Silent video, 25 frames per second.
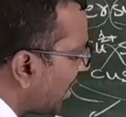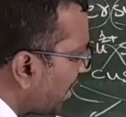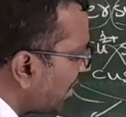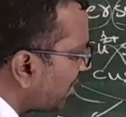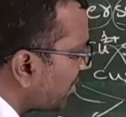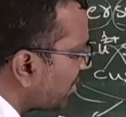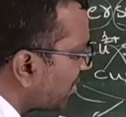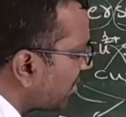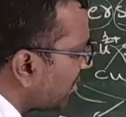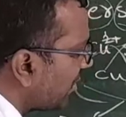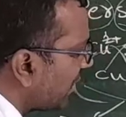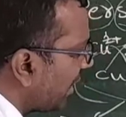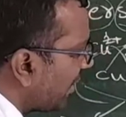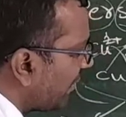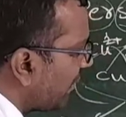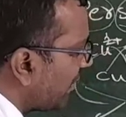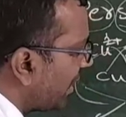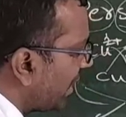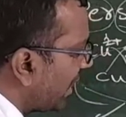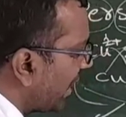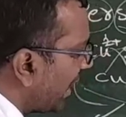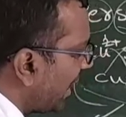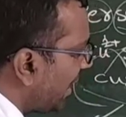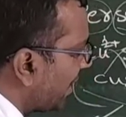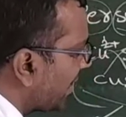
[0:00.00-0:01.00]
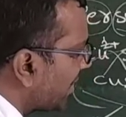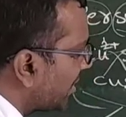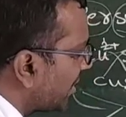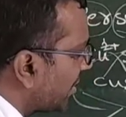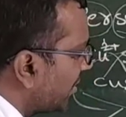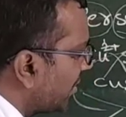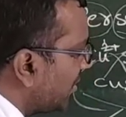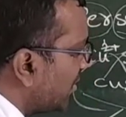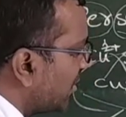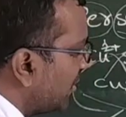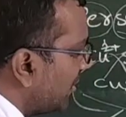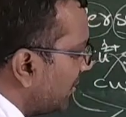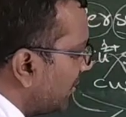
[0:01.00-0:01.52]
also they will
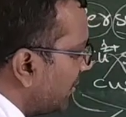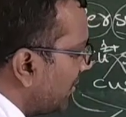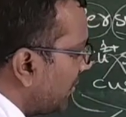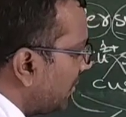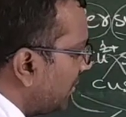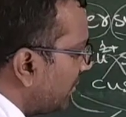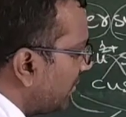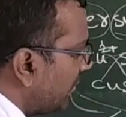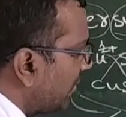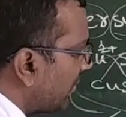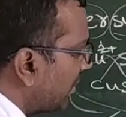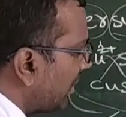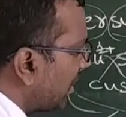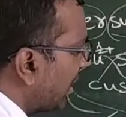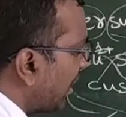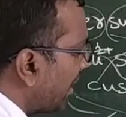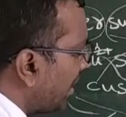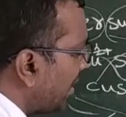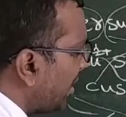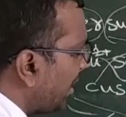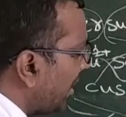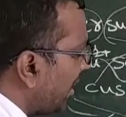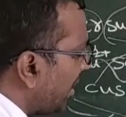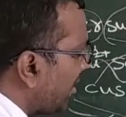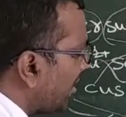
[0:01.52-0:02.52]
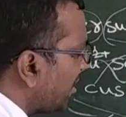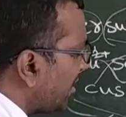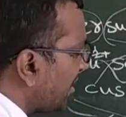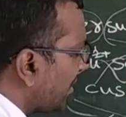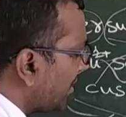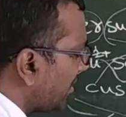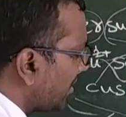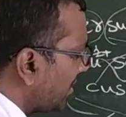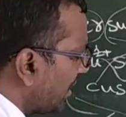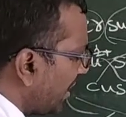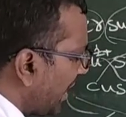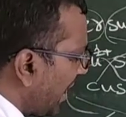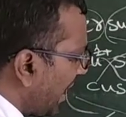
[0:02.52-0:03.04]
write.
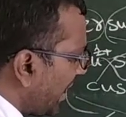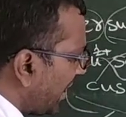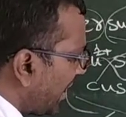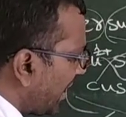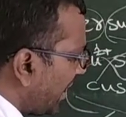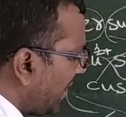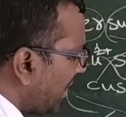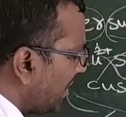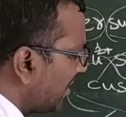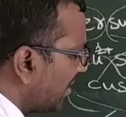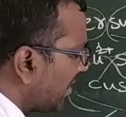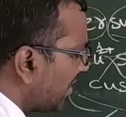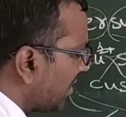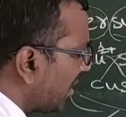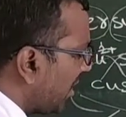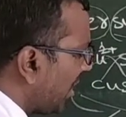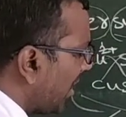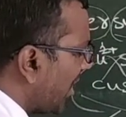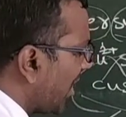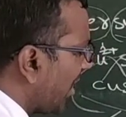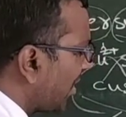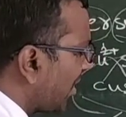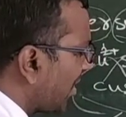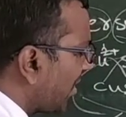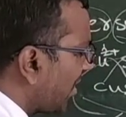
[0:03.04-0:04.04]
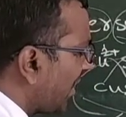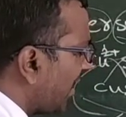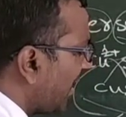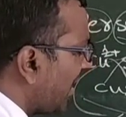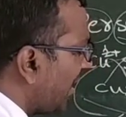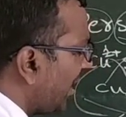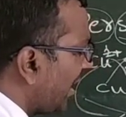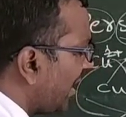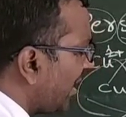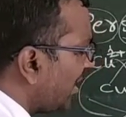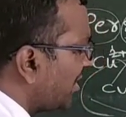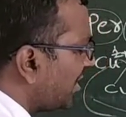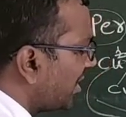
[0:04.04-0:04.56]
Conditions, catalysts or
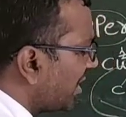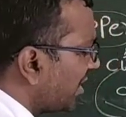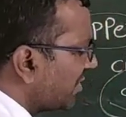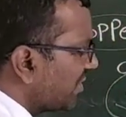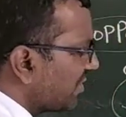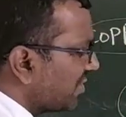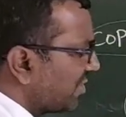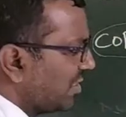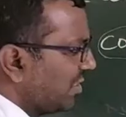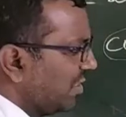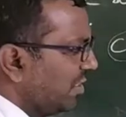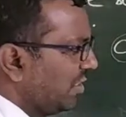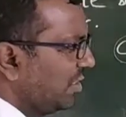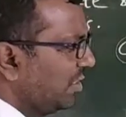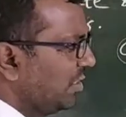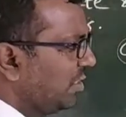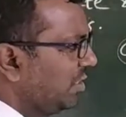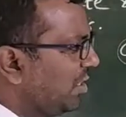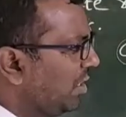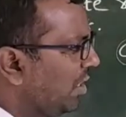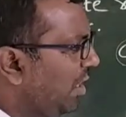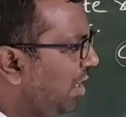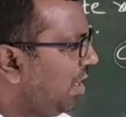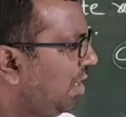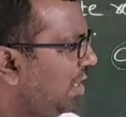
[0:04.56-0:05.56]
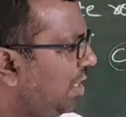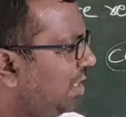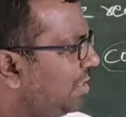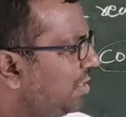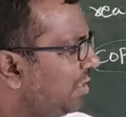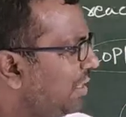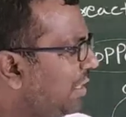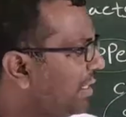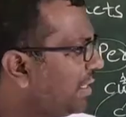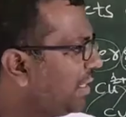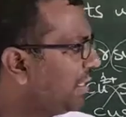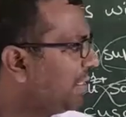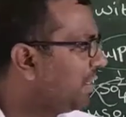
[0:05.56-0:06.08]
conditions
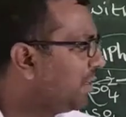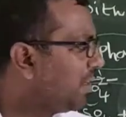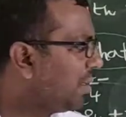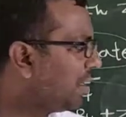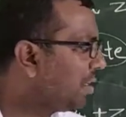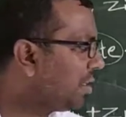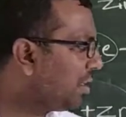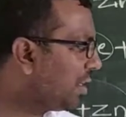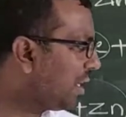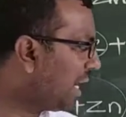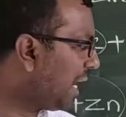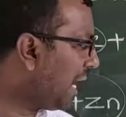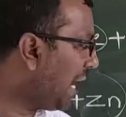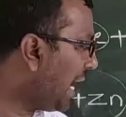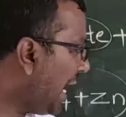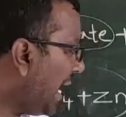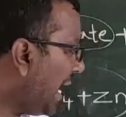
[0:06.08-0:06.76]
are written on